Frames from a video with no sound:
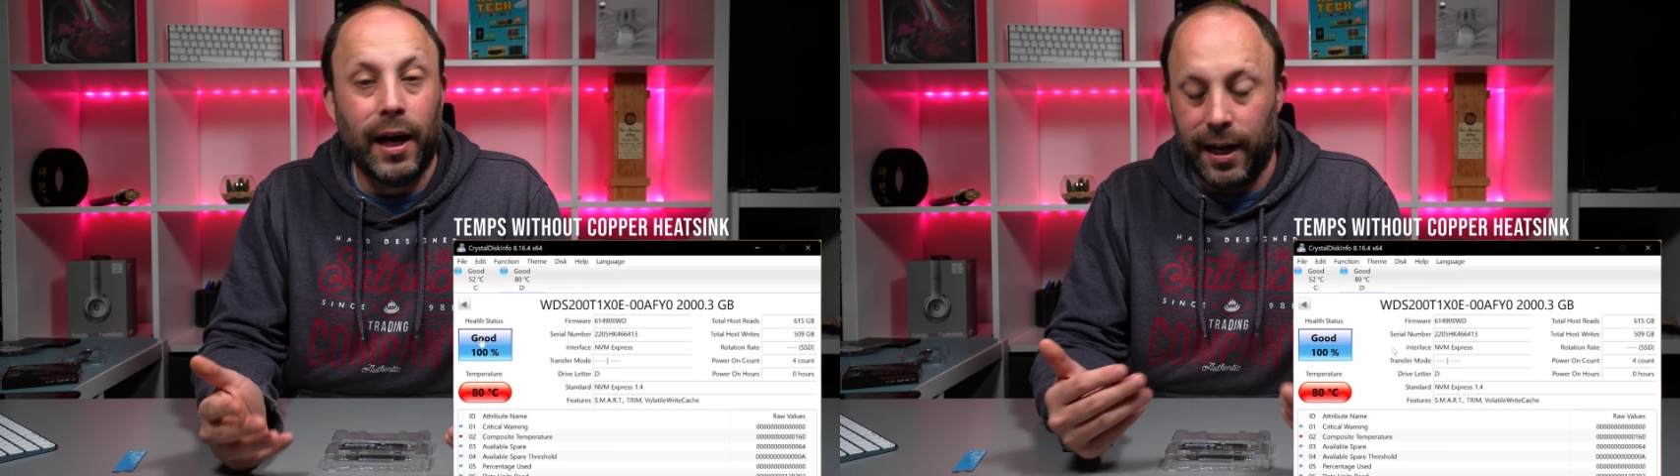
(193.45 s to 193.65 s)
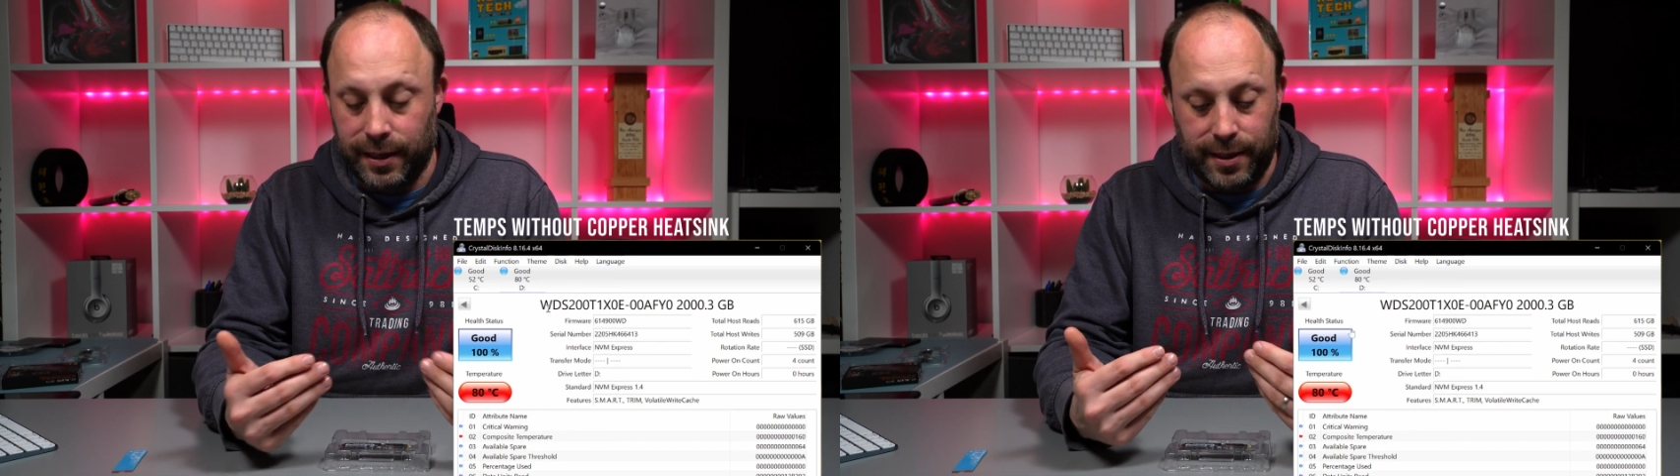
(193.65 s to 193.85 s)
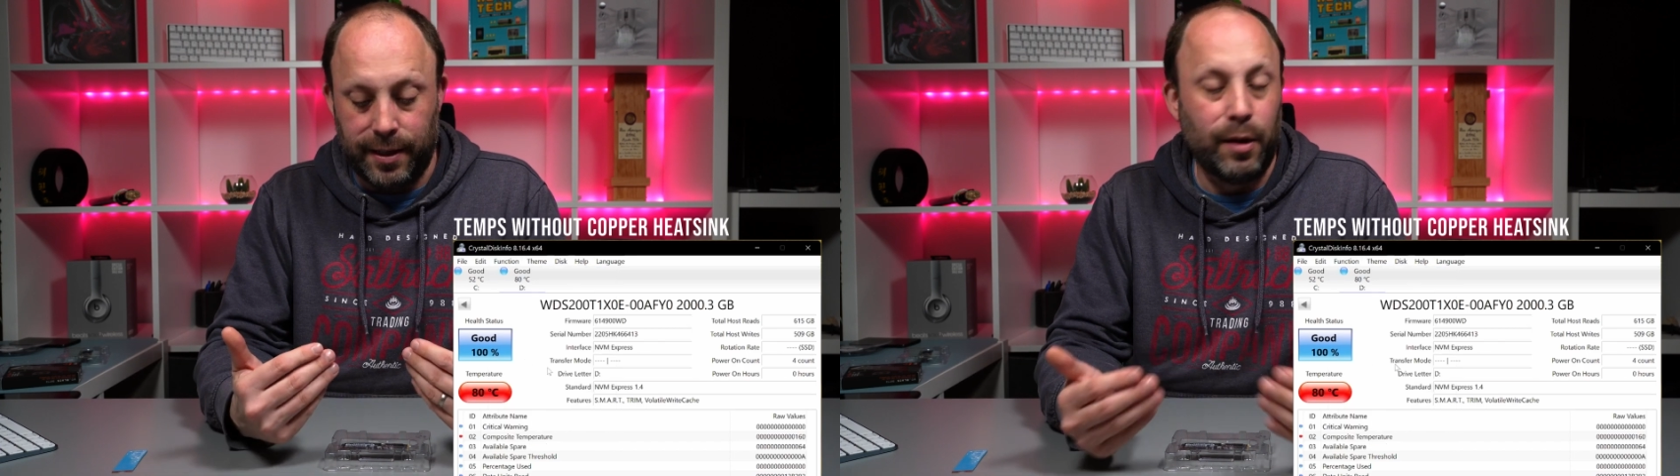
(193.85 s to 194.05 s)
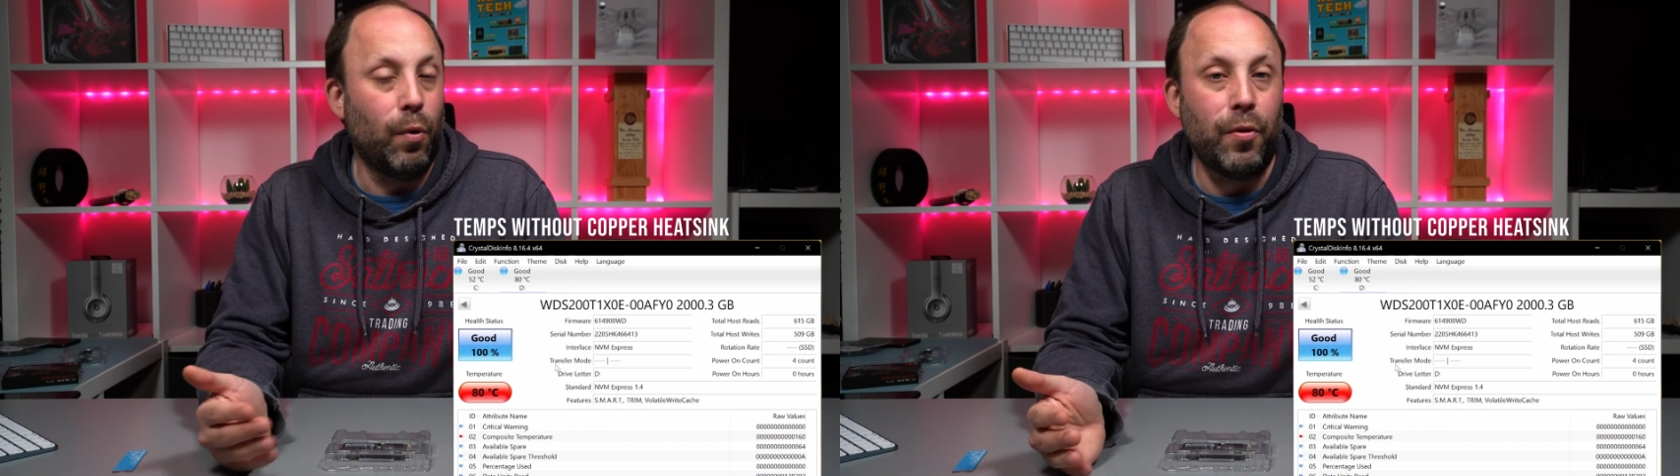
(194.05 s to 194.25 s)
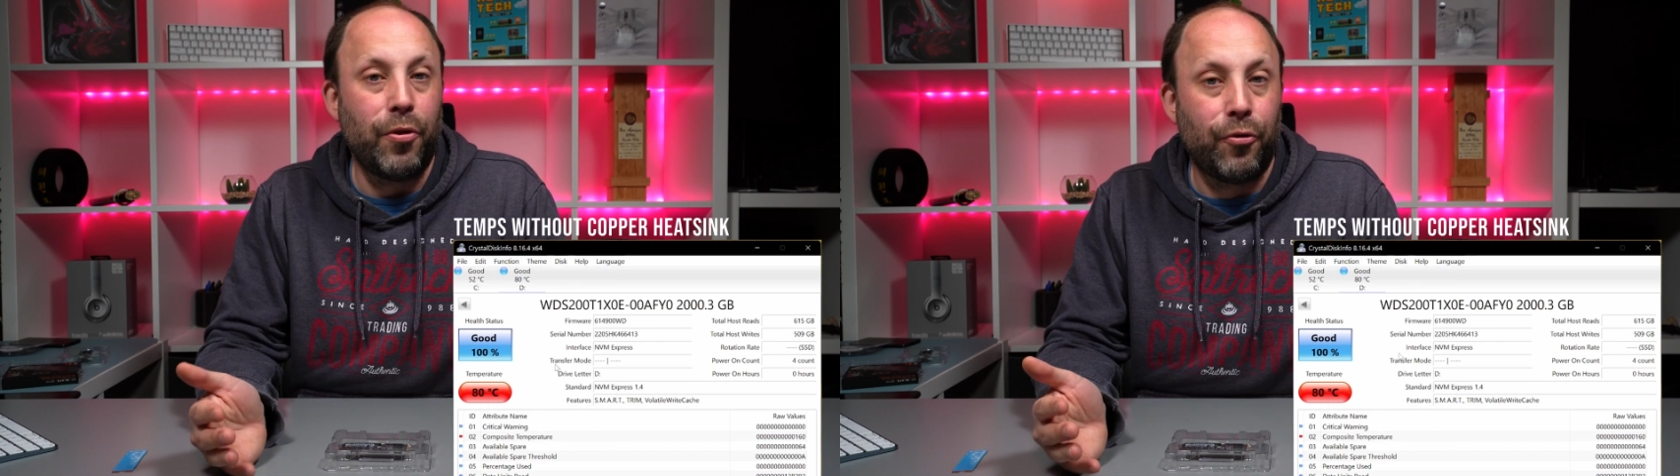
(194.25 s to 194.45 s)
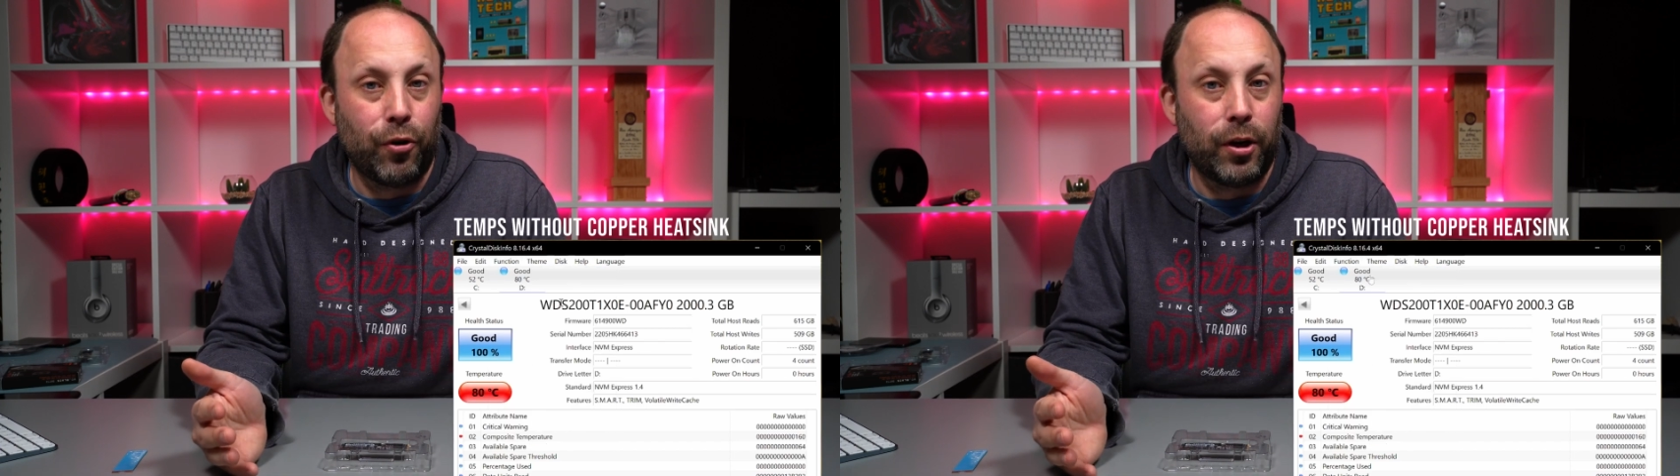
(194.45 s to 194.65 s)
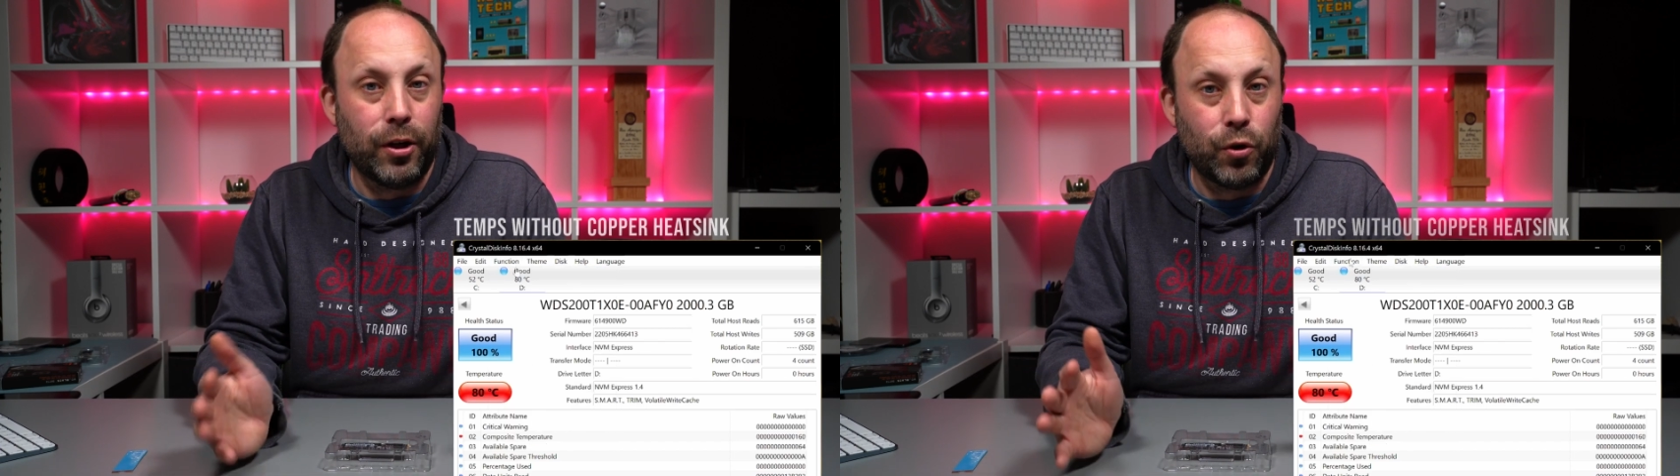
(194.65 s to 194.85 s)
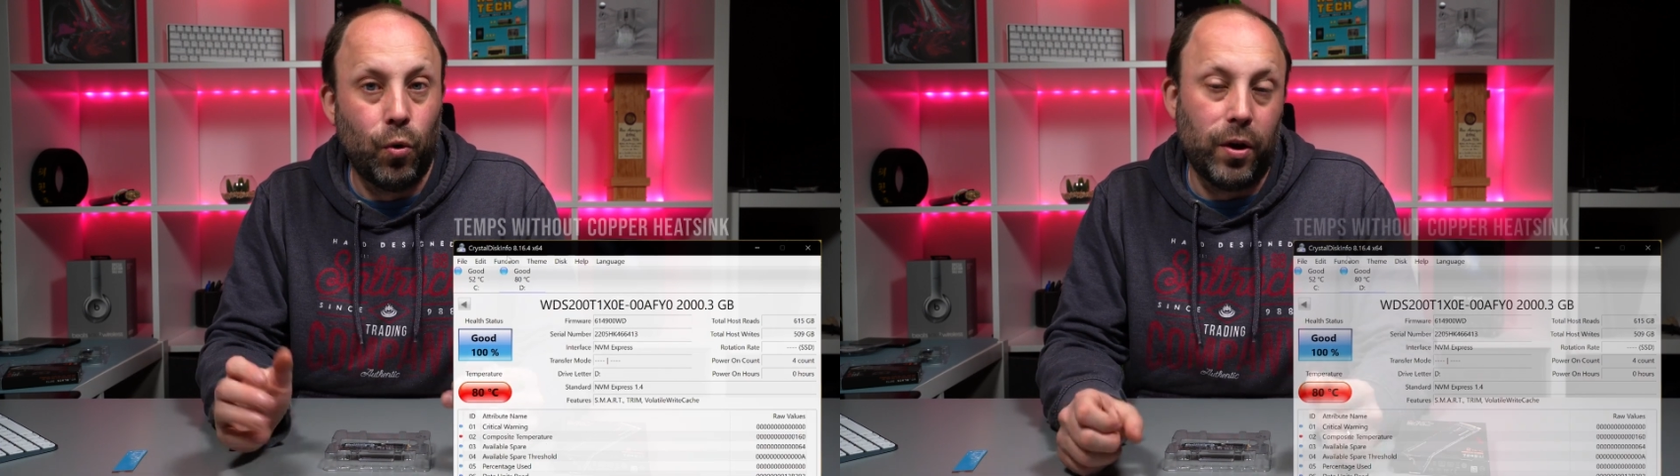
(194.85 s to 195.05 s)
and it won't throttle
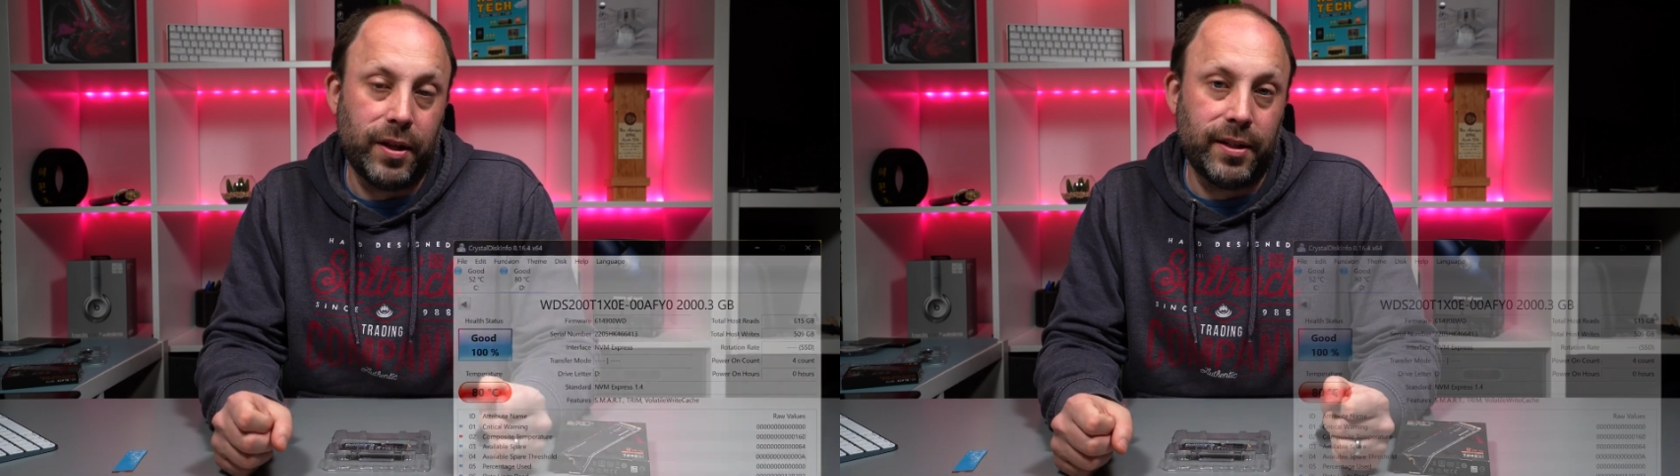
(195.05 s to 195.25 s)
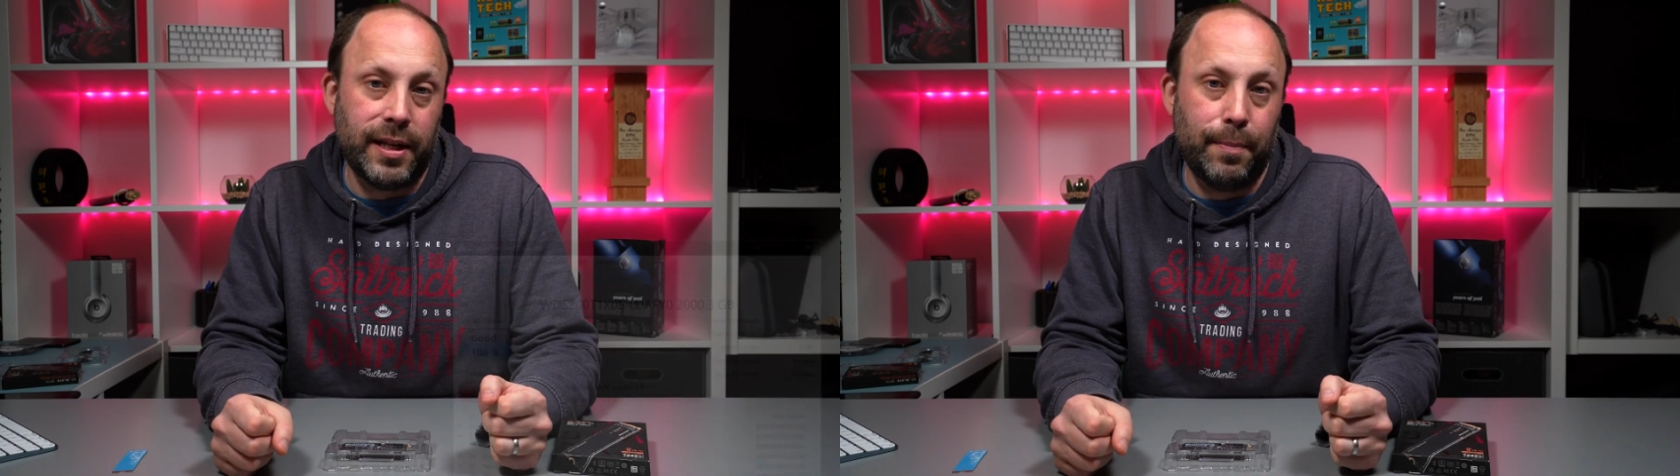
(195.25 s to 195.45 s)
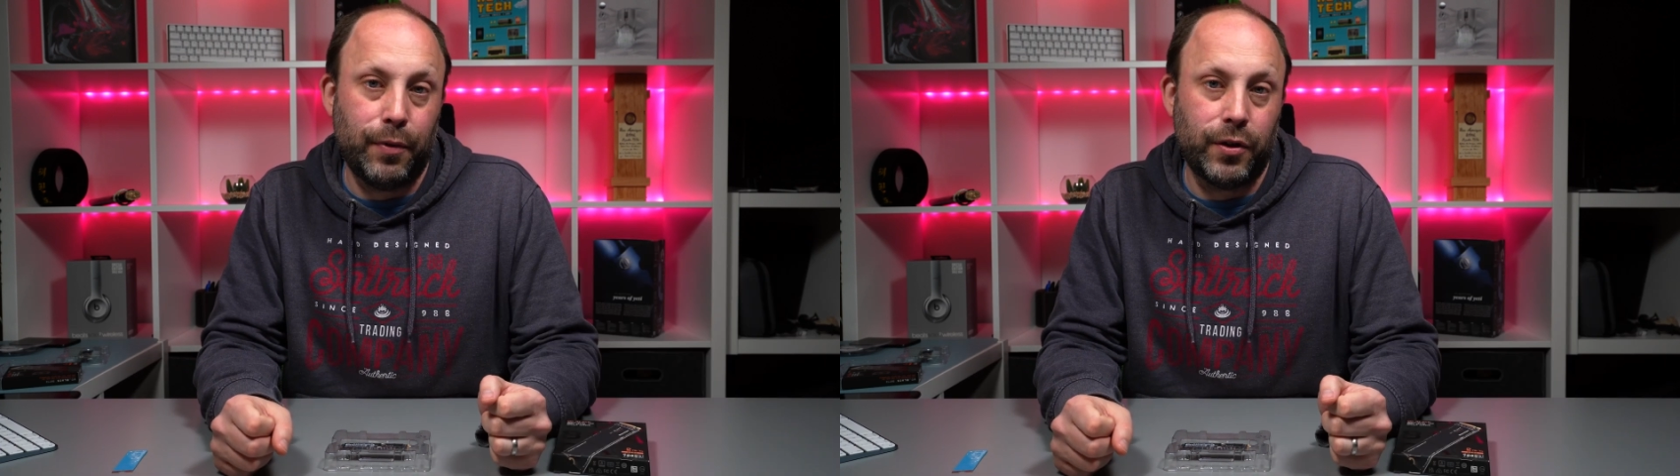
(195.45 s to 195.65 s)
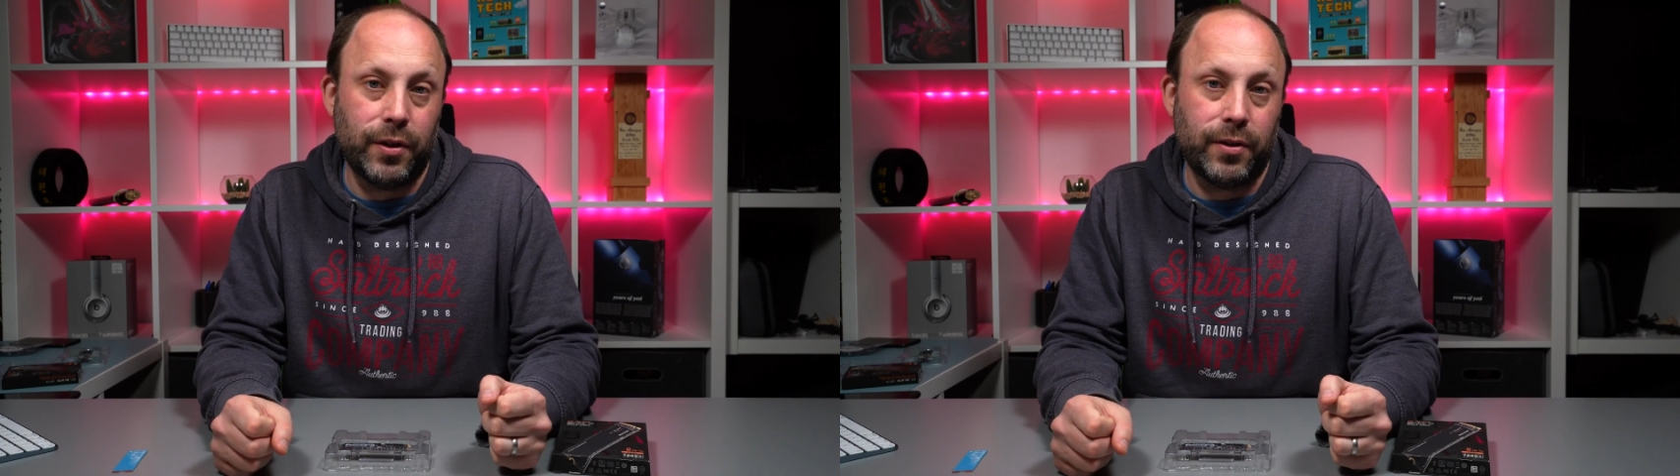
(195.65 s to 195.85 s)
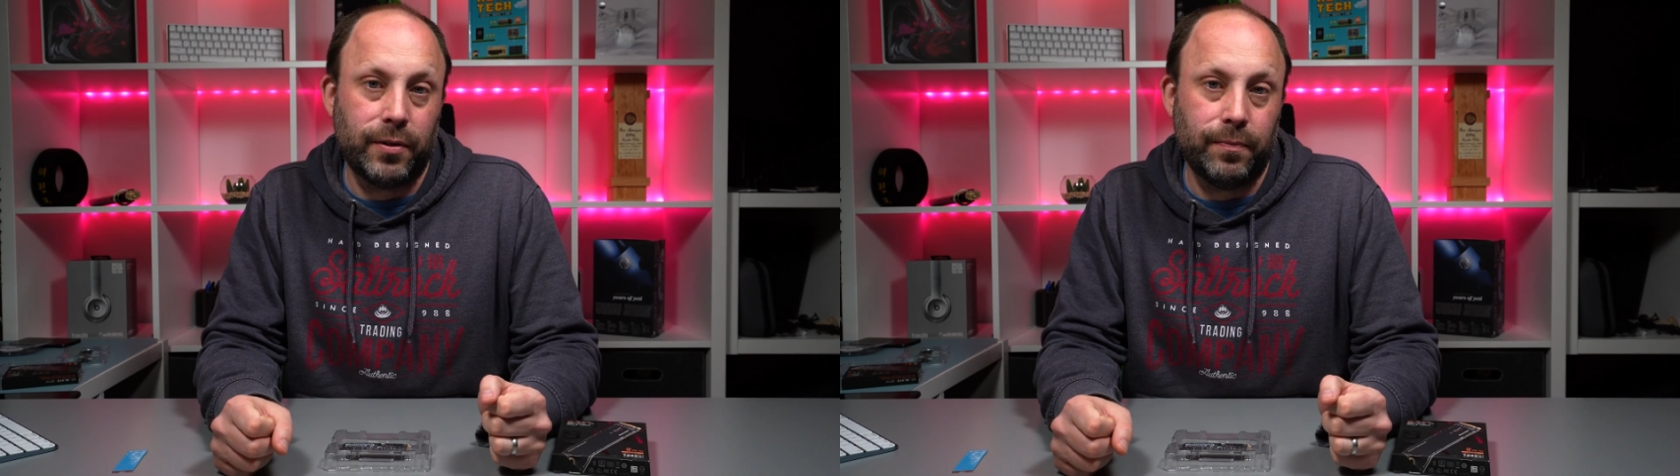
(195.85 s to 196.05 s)
at all at these temperatures.